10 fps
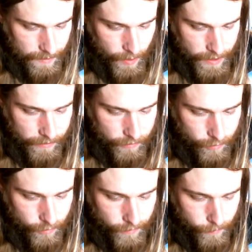The basic
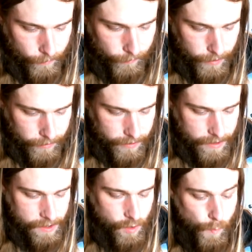truth of our
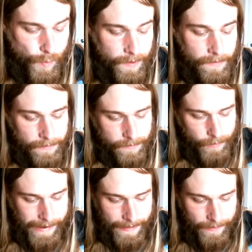fleshly human
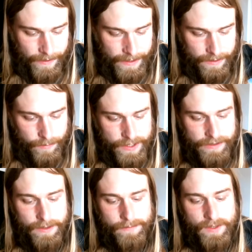reality can be
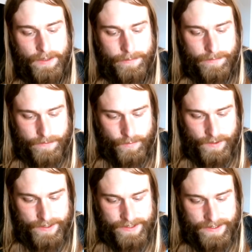summed up to
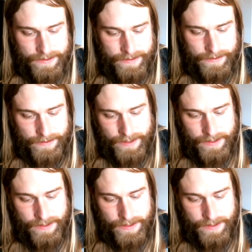one sentence.